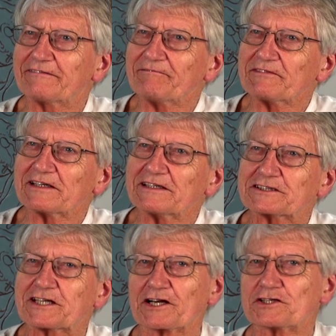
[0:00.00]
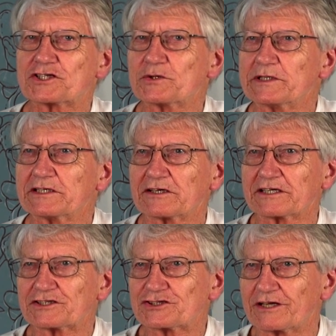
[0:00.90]
Started chewing
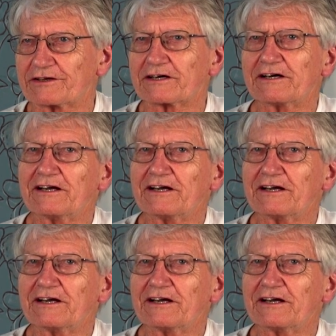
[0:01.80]
on each other,